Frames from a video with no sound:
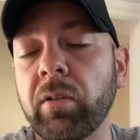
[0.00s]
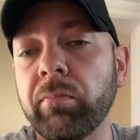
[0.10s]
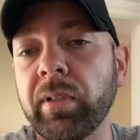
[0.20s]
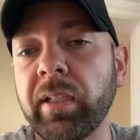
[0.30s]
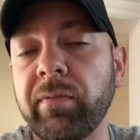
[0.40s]
I
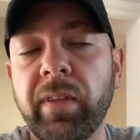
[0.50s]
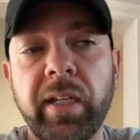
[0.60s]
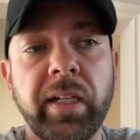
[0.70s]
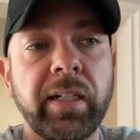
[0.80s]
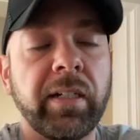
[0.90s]
don't believe
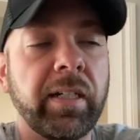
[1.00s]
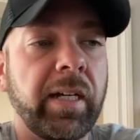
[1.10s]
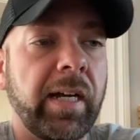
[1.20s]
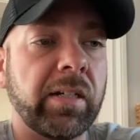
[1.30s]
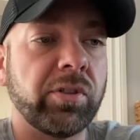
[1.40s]
they
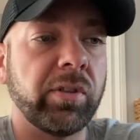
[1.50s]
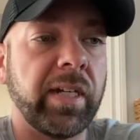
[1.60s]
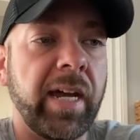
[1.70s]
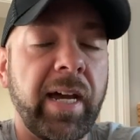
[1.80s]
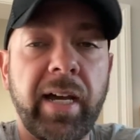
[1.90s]

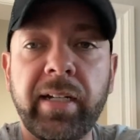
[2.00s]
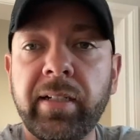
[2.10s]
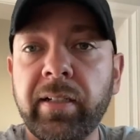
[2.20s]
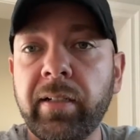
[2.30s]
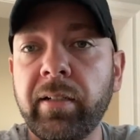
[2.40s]
actually had